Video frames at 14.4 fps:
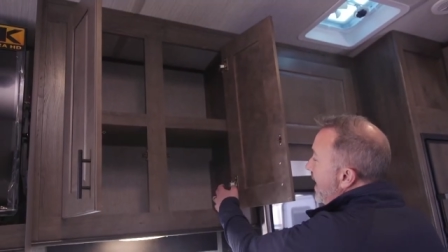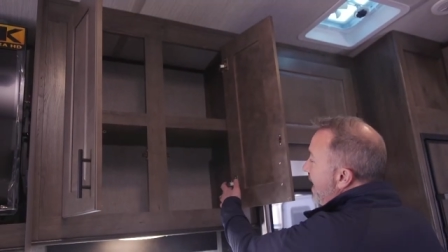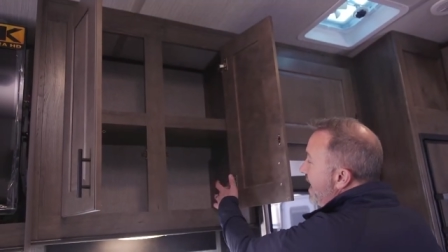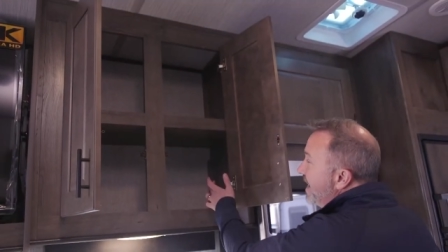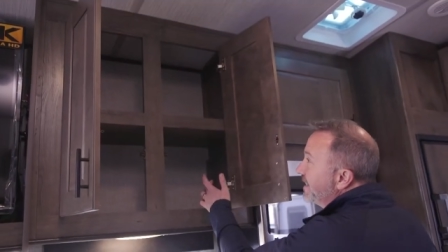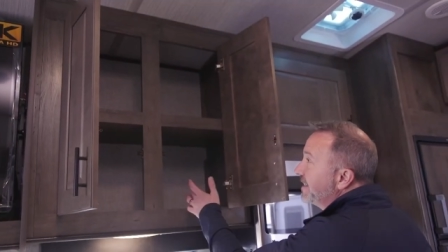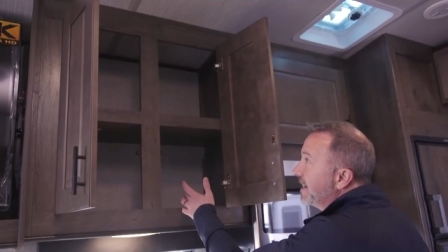
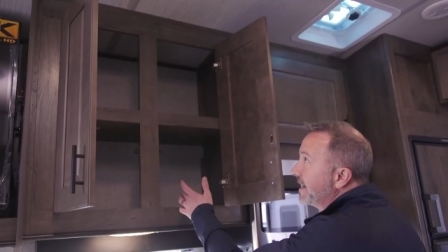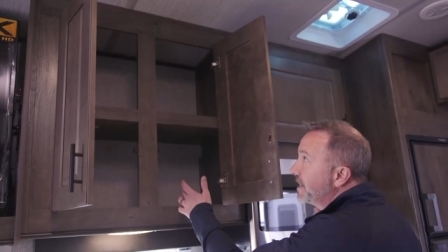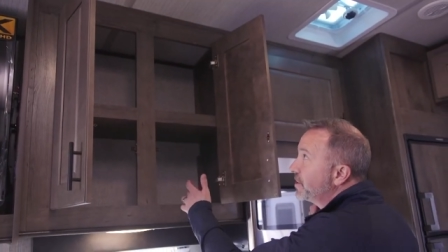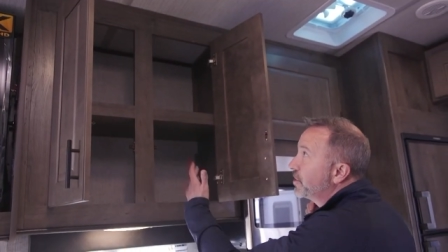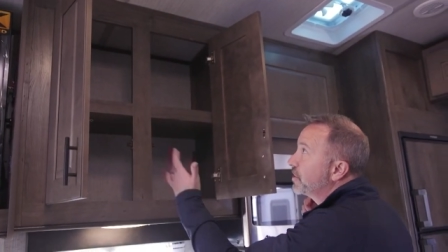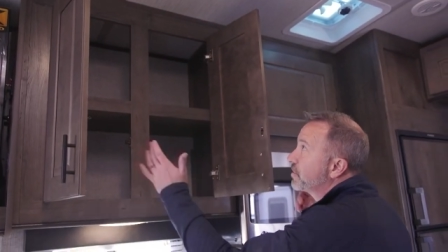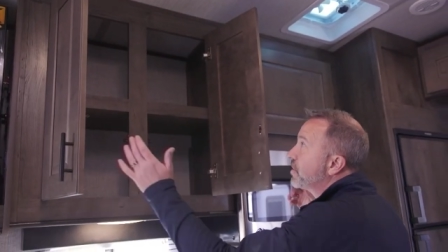Hidden
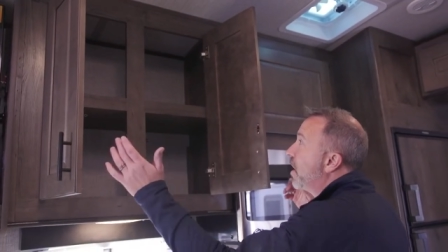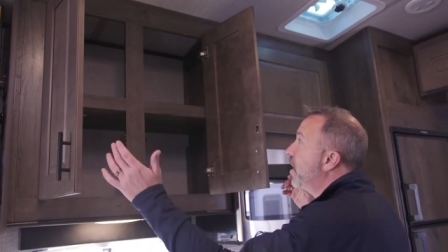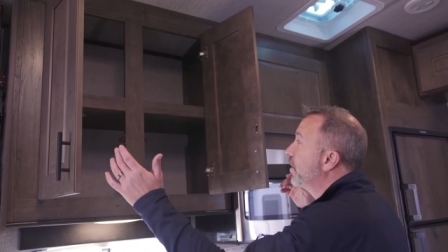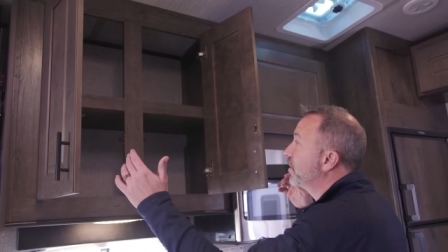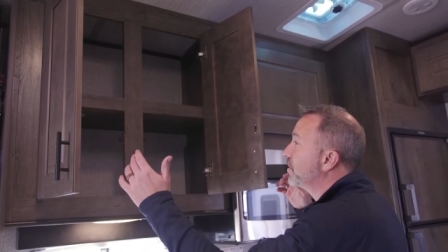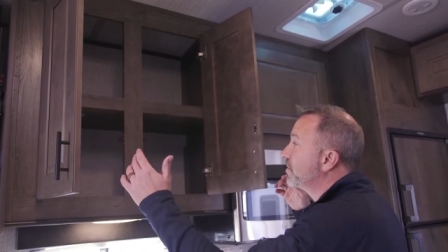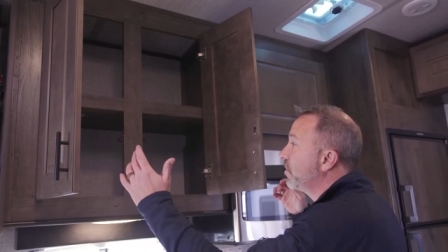hinges
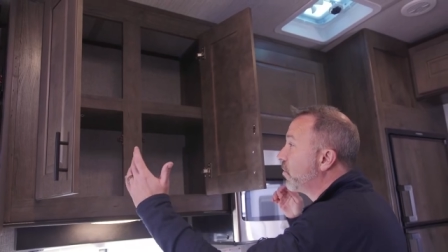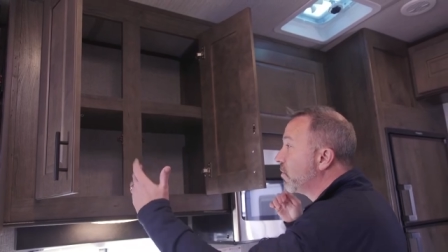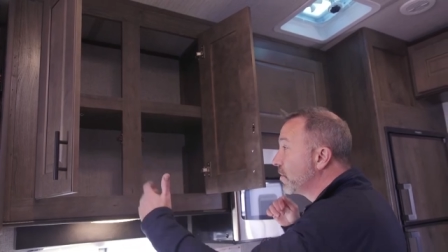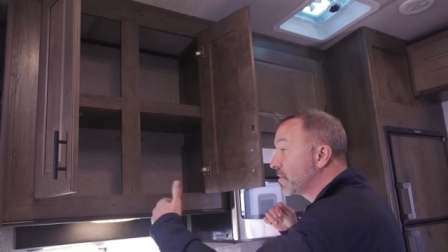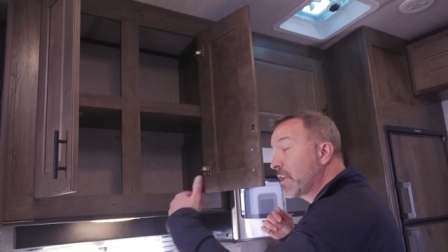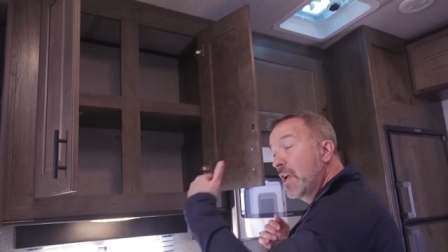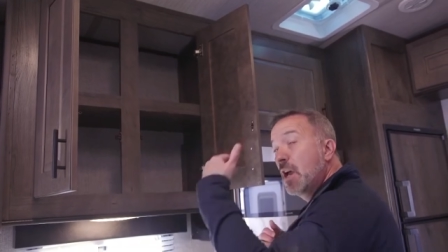on the
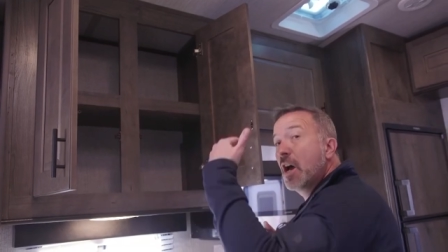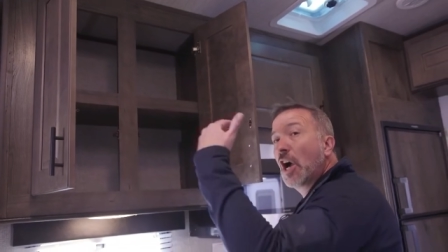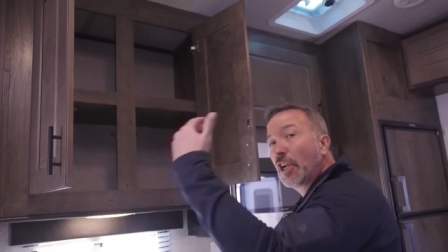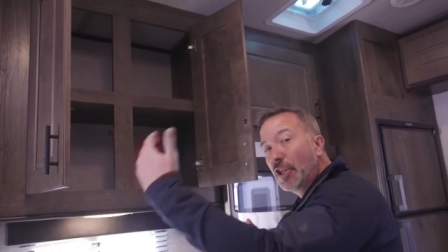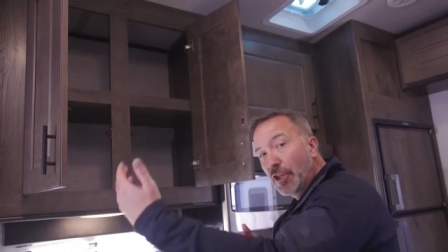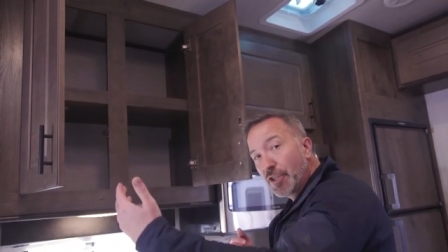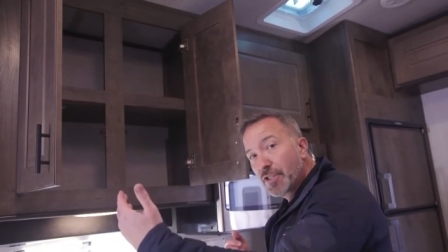doors,
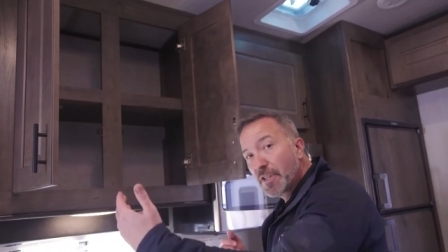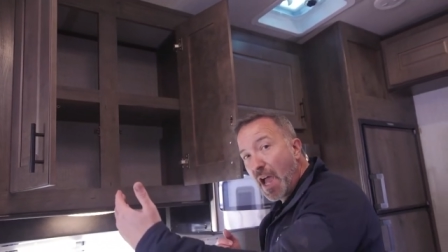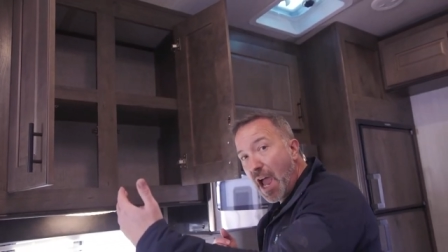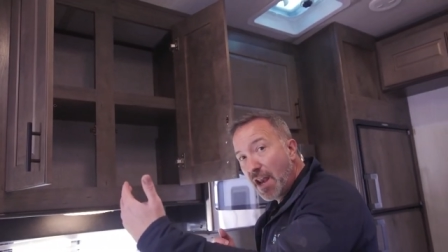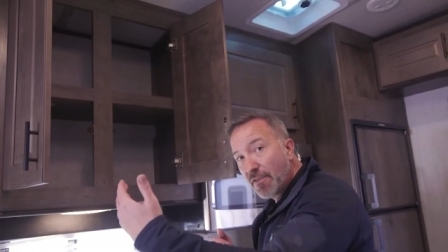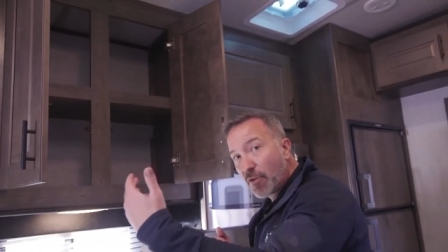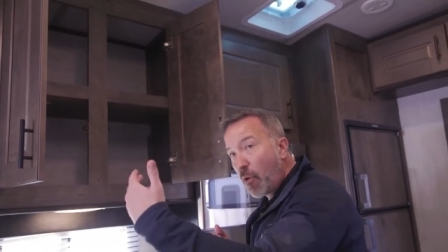a good
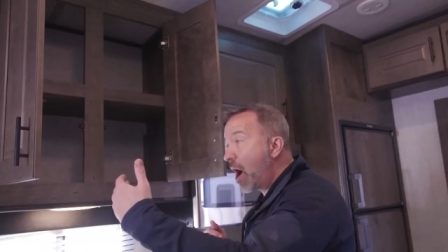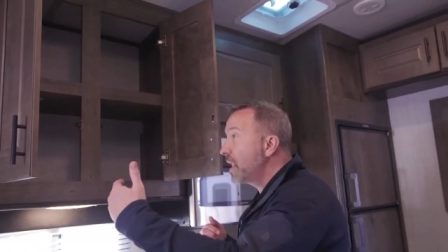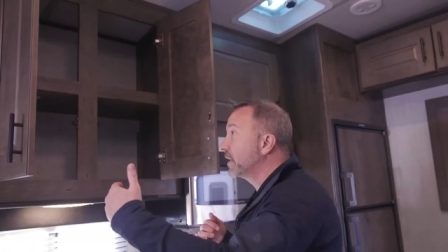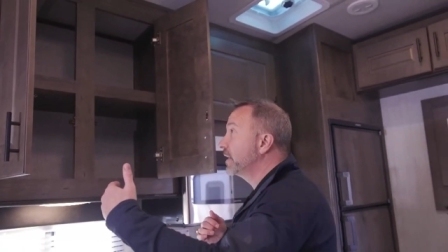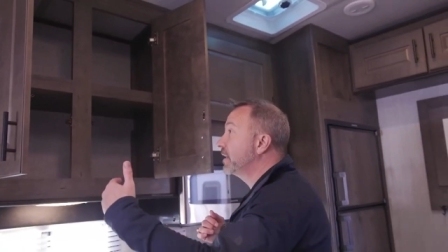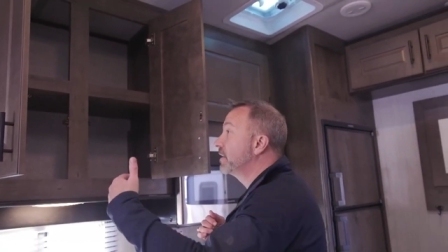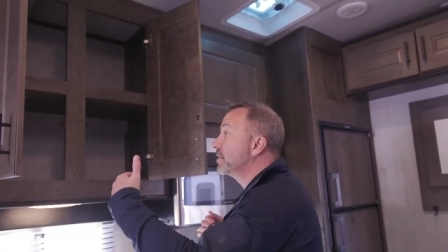sign of
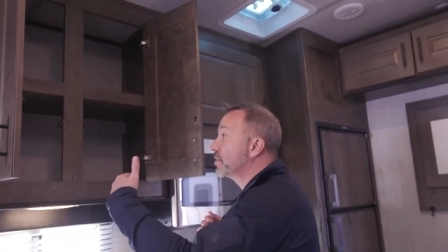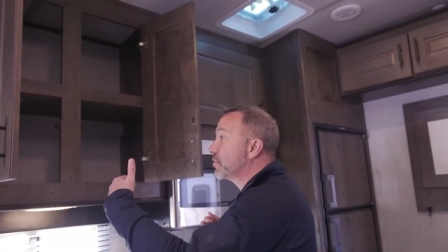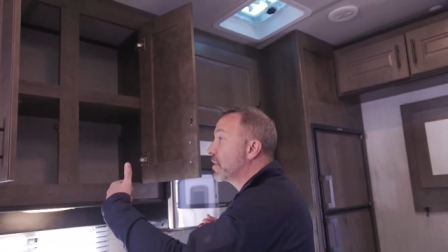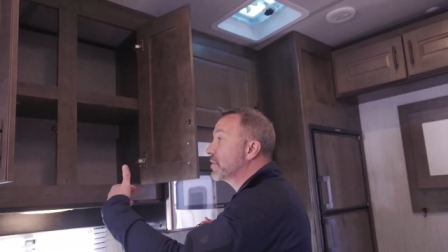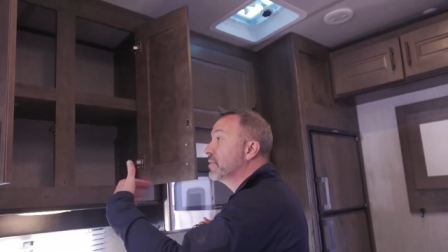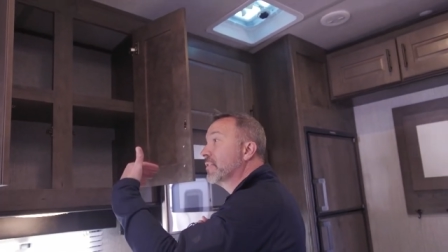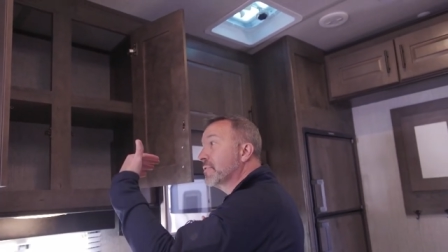quality
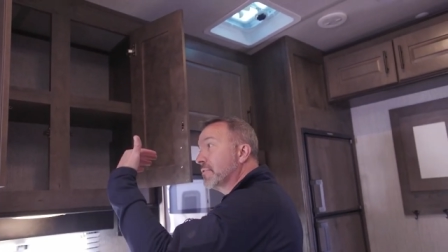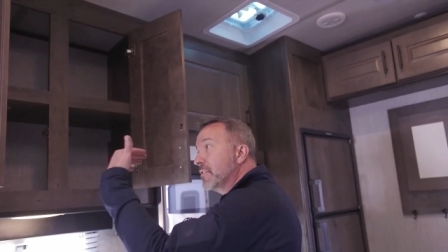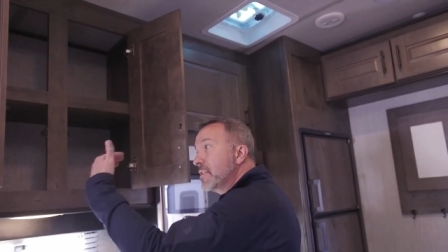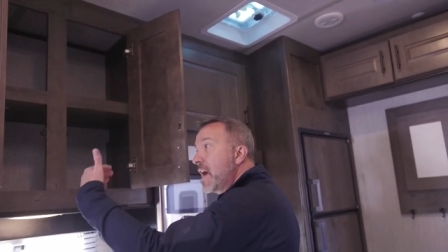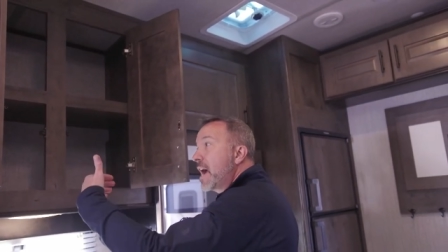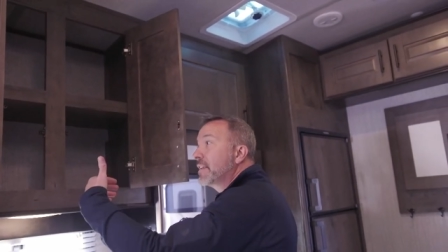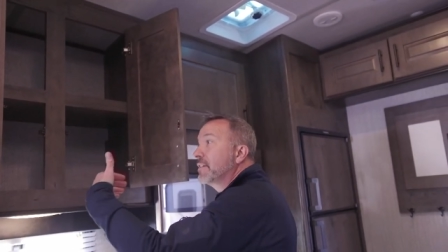construction because they're
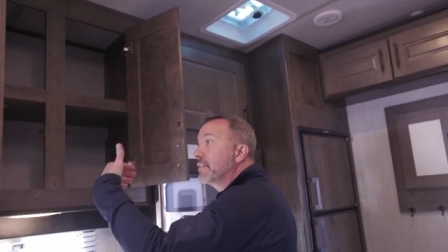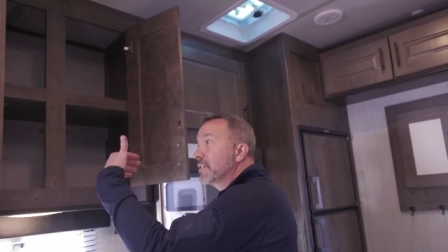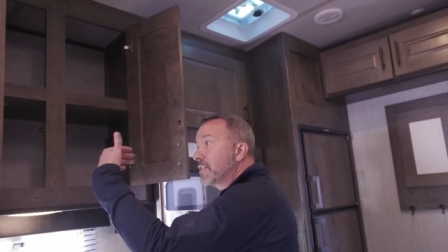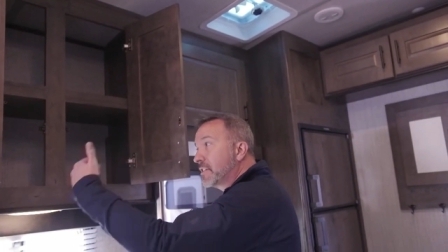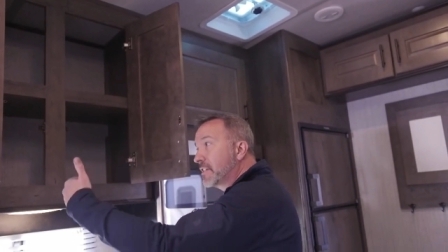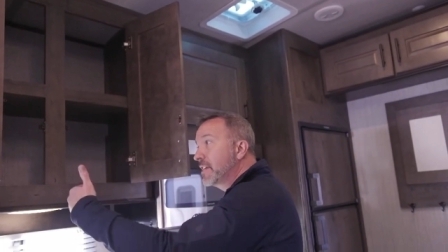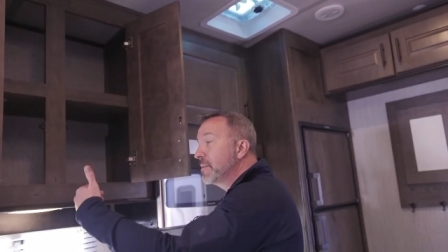not going to
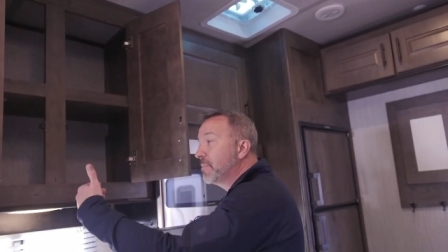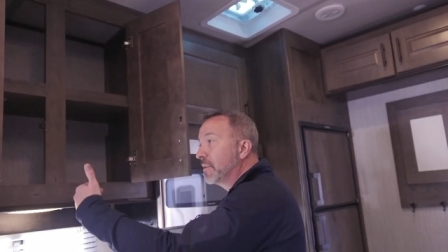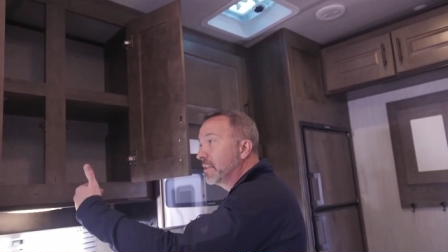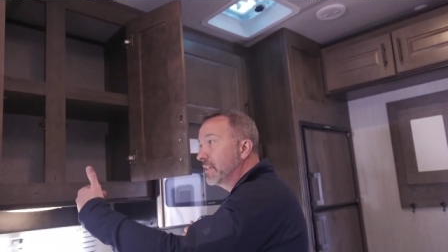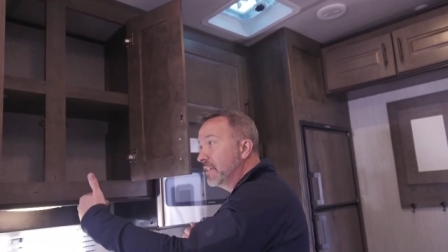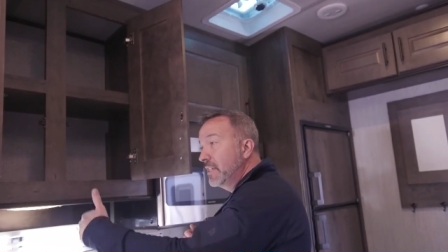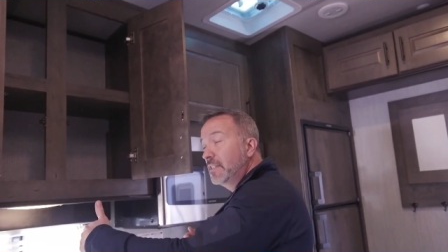skip
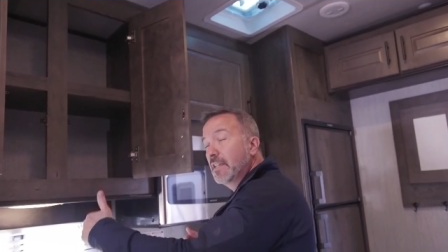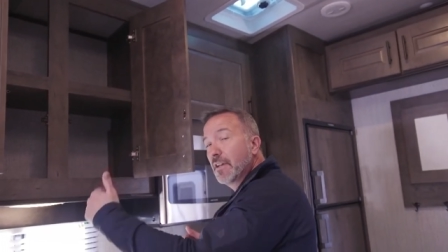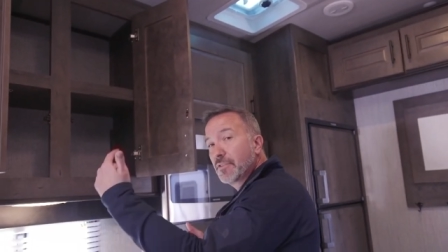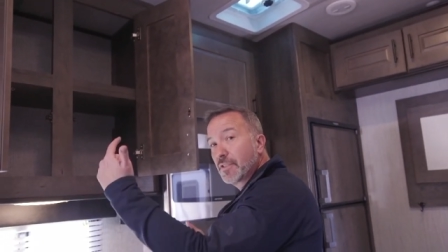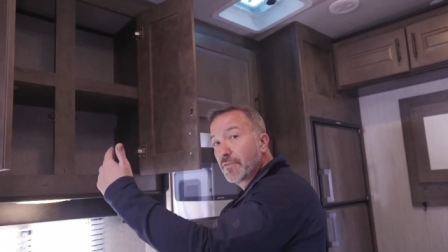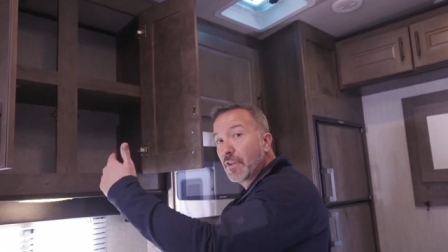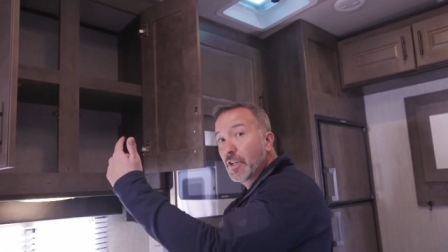on the
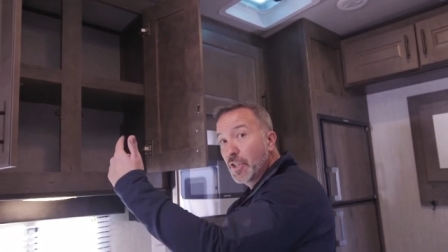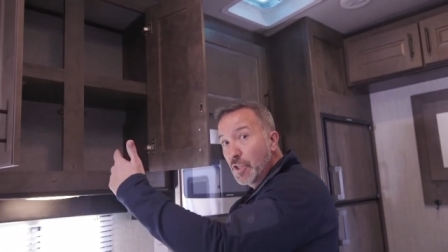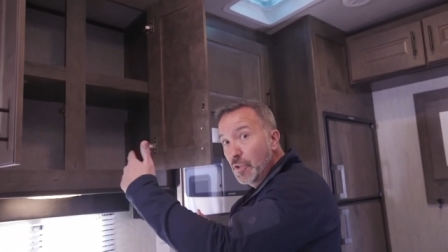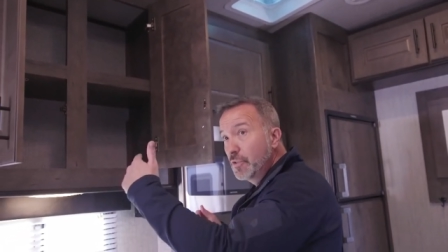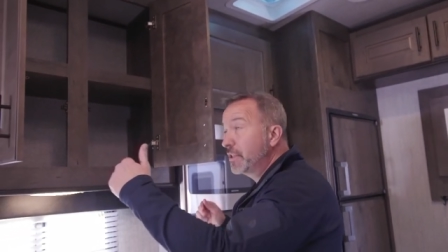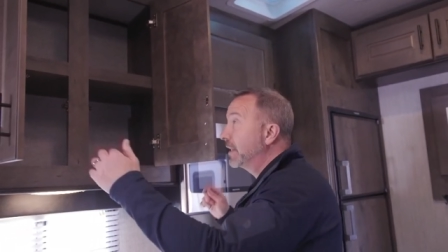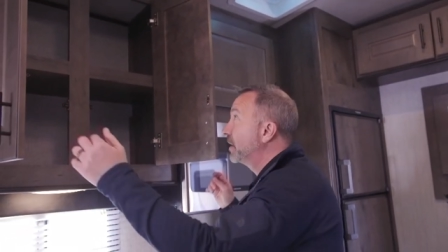details if they're
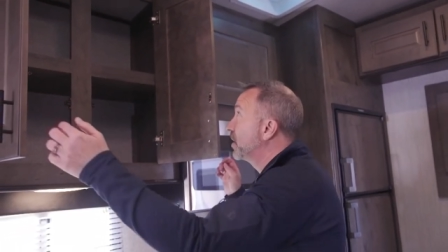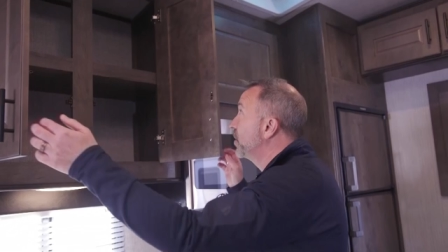using